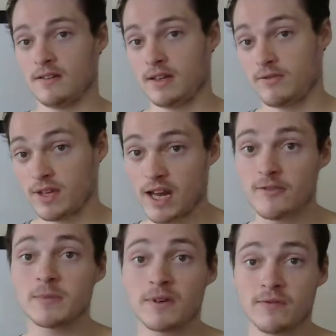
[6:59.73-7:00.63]
If the
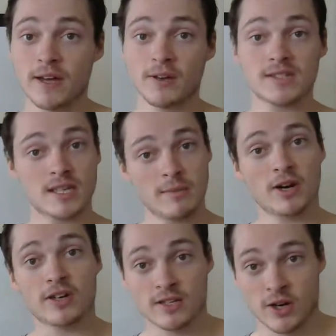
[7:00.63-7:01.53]
government fails, the
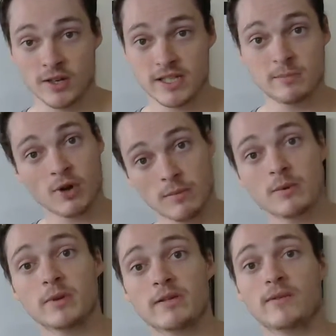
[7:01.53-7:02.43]
American currency
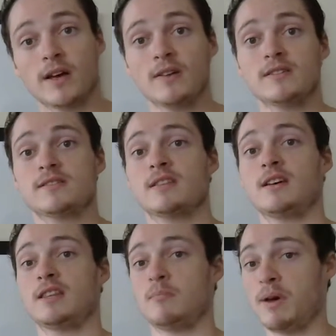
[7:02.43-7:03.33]
probably fails,
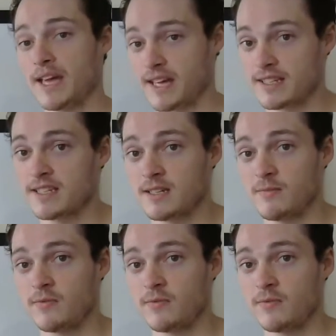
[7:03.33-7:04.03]
the banking system